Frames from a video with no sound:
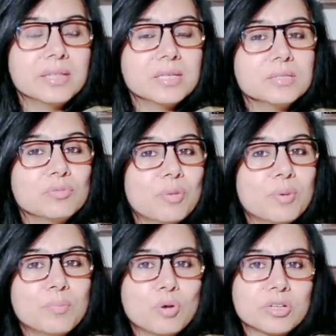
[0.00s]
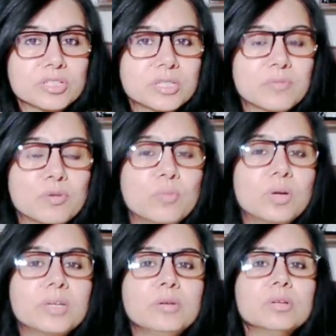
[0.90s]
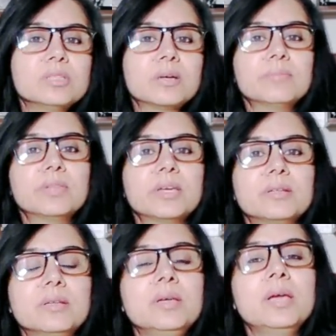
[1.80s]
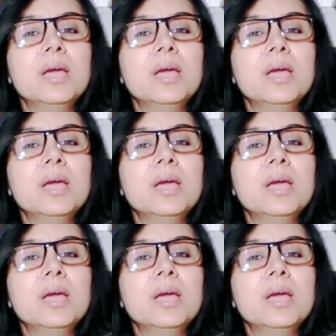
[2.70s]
things from a project if you're working on something